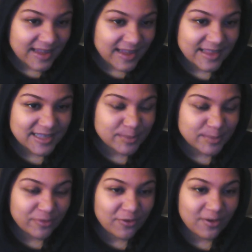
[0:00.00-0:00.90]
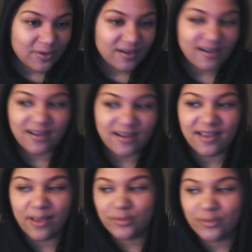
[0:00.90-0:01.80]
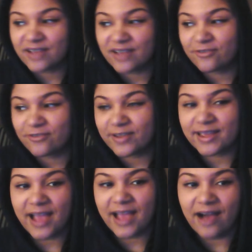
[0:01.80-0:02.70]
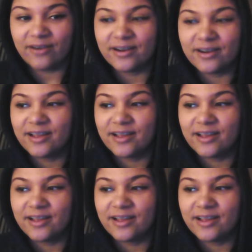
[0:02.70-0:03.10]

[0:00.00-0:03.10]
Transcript: like this before and was like freaking out.